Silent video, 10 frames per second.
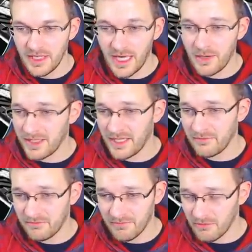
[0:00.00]
Uh,
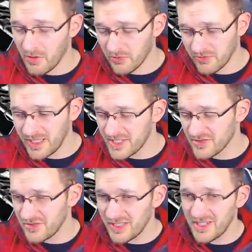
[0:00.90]
again, we won't really
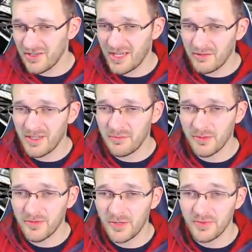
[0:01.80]
truly know how well it
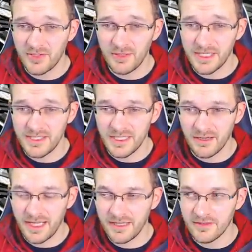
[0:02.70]
performs until we actually get our
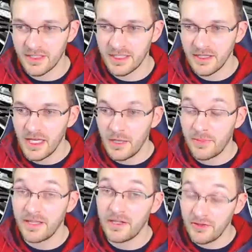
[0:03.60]
hands on it,
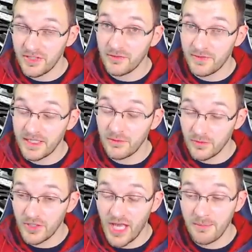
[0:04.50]
but they do say flighting
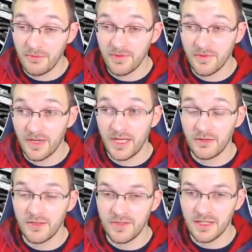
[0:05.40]
will happen with for
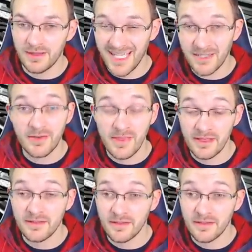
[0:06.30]
Halo Infinite later this